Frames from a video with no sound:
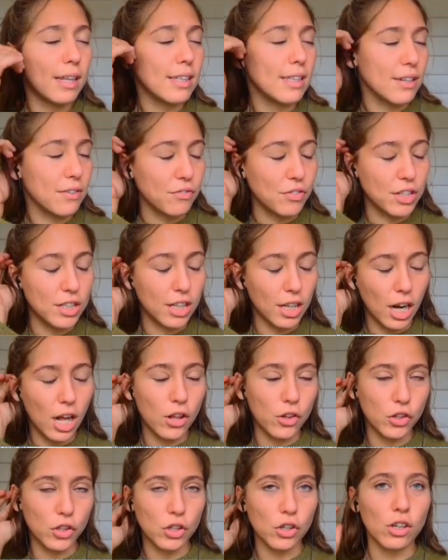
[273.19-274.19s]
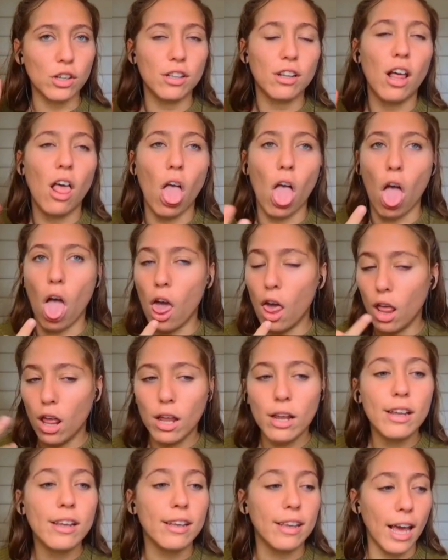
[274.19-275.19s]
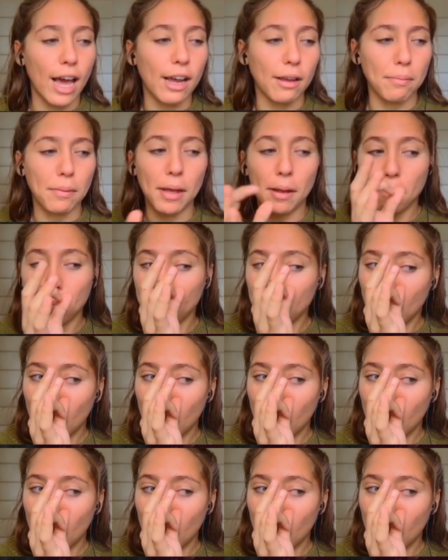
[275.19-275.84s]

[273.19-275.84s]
different than other girls. Gag me.